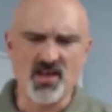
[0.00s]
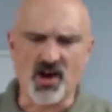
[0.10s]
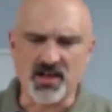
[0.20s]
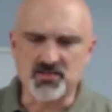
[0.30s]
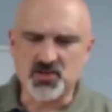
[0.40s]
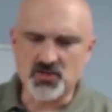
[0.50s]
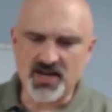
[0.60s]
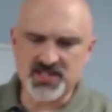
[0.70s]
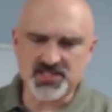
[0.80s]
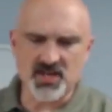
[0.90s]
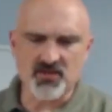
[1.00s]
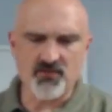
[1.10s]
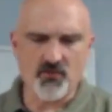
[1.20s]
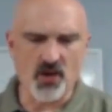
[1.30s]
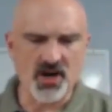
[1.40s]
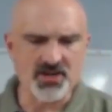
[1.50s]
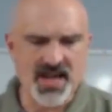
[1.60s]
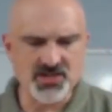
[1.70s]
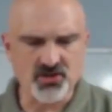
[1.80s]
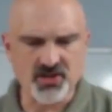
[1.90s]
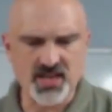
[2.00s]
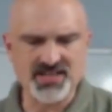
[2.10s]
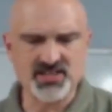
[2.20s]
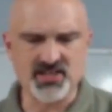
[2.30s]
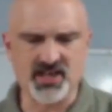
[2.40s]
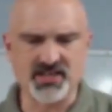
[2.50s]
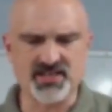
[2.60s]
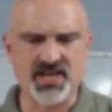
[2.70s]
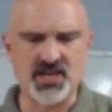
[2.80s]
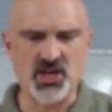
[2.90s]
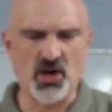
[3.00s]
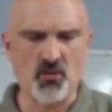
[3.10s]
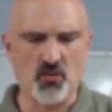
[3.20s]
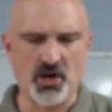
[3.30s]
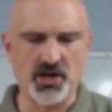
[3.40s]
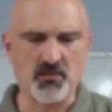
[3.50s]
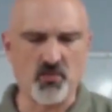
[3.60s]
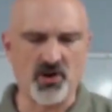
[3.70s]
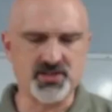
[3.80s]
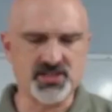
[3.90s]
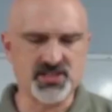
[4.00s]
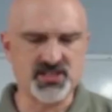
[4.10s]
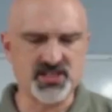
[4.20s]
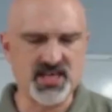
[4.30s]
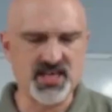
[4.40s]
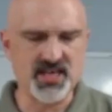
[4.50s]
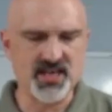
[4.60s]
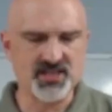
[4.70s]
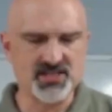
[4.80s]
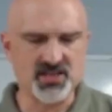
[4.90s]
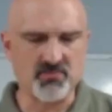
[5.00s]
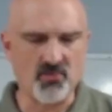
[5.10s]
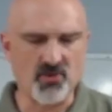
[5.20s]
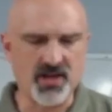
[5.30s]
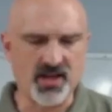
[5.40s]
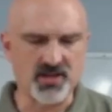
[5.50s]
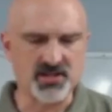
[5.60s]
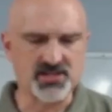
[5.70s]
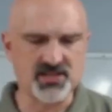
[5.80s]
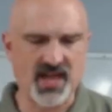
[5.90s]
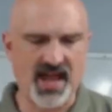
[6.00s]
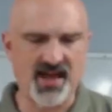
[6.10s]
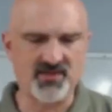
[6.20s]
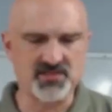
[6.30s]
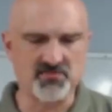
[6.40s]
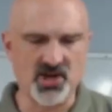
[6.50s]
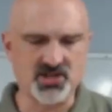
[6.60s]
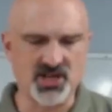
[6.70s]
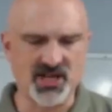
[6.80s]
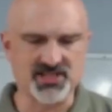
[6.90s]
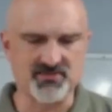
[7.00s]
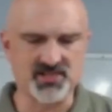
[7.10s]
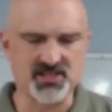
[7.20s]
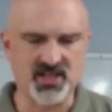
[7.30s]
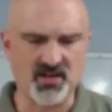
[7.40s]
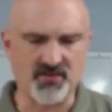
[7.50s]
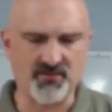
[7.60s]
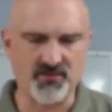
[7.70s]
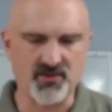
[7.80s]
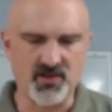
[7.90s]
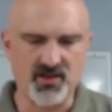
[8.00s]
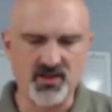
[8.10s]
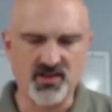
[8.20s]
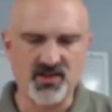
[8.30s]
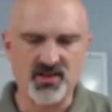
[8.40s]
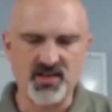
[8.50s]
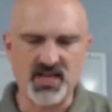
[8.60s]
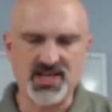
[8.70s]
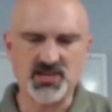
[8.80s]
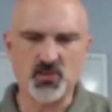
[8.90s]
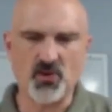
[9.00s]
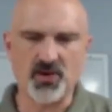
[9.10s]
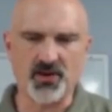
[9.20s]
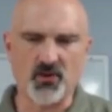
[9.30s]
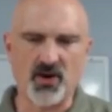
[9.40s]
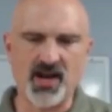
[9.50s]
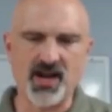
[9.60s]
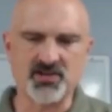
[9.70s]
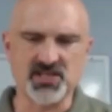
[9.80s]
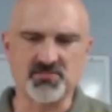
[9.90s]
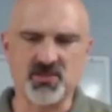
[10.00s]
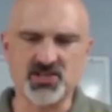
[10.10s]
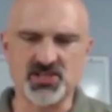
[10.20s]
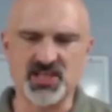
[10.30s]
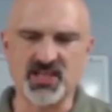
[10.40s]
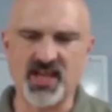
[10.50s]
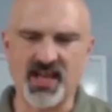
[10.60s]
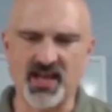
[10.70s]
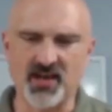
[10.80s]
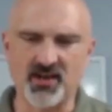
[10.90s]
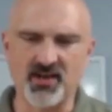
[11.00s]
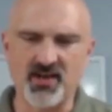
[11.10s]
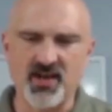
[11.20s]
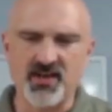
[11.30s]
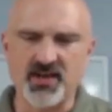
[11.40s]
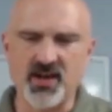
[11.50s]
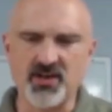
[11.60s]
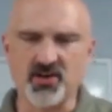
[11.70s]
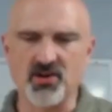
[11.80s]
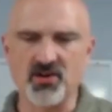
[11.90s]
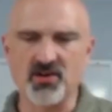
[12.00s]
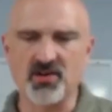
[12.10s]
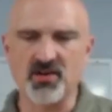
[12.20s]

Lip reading: All right, 297, for our natural instinct is that no one wants to see someone else have as much as himself. Each one acquires as much as he can. The other